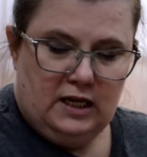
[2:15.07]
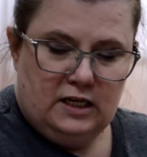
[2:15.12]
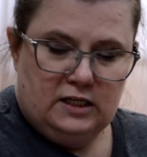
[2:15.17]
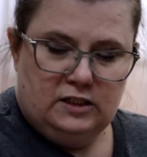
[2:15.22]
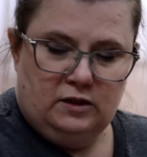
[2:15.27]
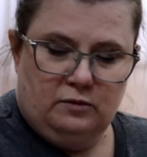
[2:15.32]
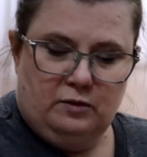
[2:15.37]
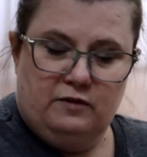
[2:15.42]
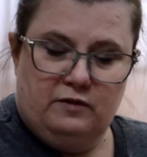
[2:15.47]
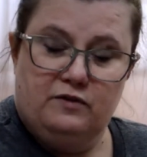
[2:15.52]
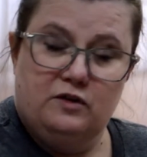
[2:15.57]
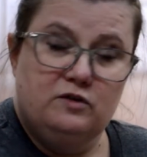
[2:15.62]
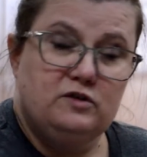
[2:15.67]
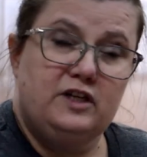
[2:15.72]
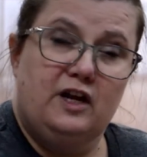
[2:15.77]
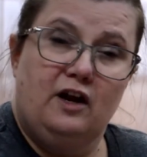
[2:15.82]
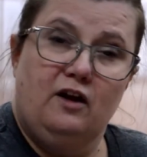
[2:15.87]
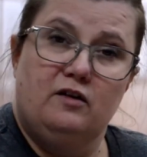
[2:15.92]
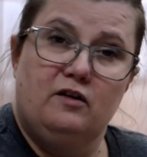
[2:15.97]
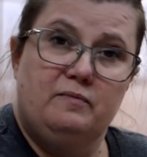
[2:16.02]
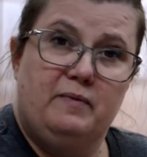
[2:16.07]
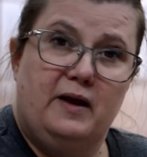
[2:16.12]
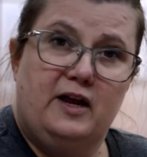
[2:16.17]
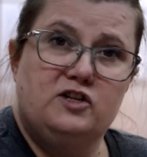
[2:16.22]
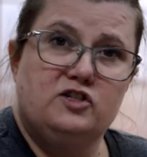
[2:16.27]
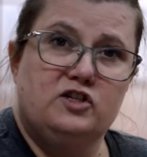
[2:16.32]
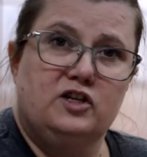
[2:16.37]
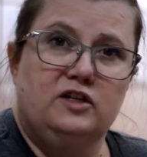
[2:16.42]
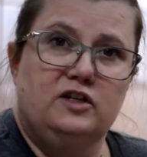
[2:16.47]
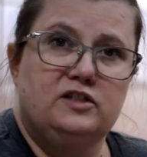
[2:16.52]
to refuse care to
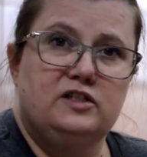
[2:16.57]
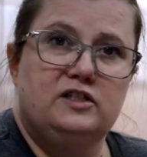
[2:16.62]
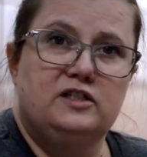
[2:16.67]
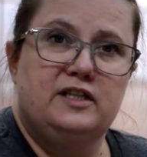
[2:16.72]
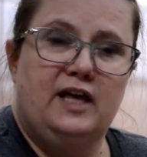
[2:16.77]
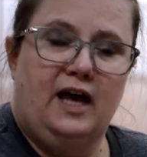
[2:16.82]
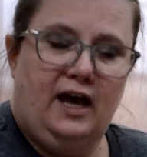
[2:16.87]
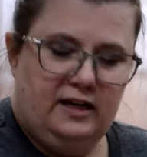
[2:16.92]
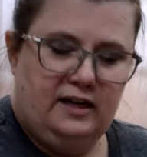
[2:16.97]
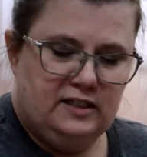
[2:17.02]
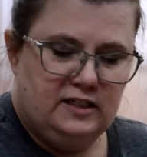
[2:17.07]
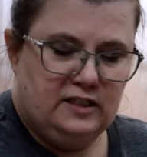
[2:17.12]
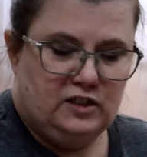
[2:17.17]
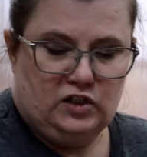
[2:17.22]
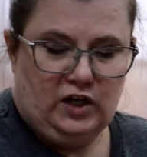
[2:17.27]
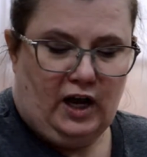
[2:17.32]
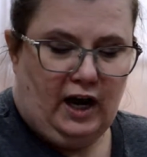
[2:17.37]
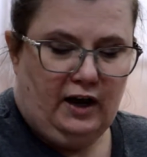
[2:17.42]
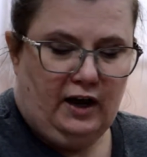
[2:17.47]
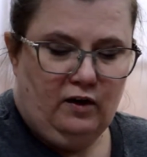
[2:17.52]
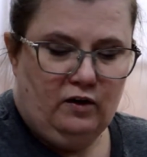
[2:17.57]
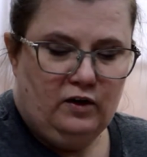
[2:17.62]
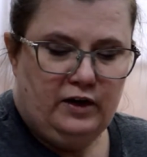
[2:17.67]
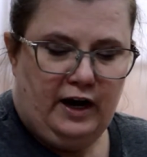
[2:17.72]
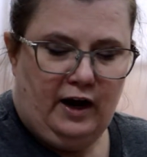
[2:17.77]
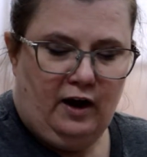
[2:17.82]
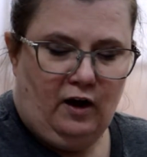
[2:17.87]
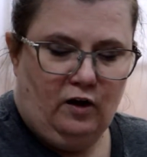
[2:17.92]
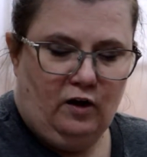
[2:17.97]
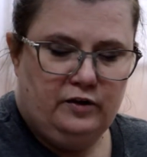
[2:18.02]
patients that desire
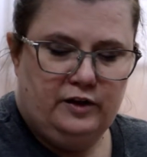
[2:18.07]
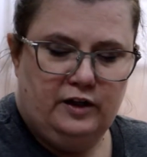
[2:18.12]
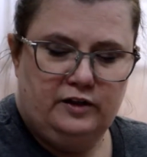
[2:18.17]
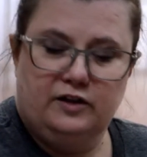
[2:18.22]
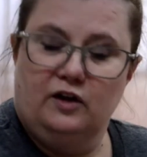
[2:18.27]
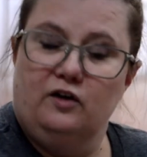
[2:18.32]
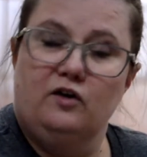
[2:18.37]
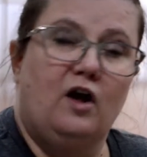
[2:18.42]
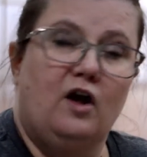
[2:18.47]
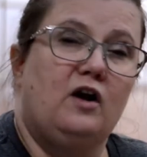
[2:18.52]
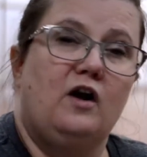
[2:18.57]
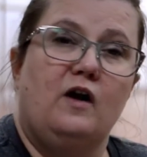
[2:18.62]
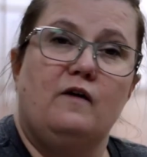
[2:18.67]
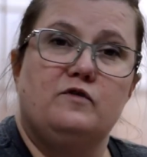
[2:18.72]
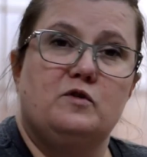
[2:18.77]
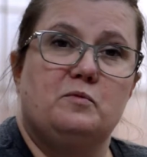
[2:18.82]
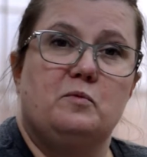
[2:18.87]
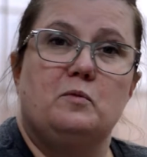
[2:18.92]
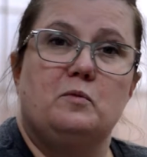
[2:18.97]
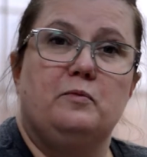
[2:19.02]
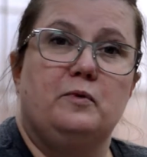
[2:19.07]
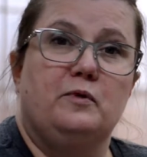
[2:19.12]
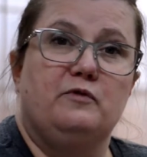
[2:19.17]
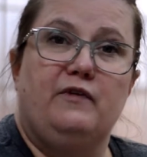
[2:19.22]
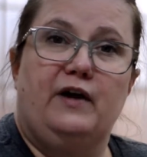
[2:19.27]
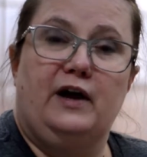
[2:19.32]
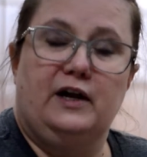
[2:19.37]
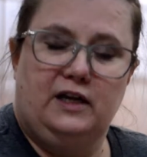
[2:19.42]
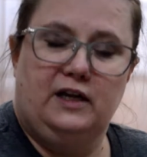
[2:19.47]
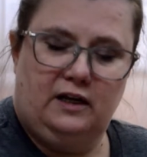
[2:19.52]
care that they're not comfortable
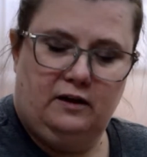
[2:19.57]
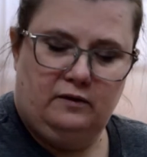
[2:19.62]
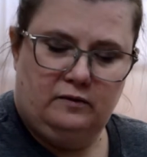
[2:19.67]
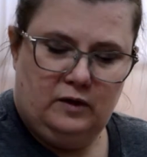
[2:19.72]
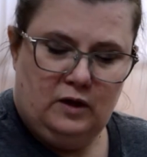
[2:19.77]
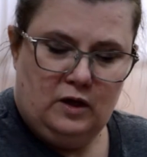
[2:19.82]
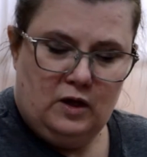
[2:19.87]
providing.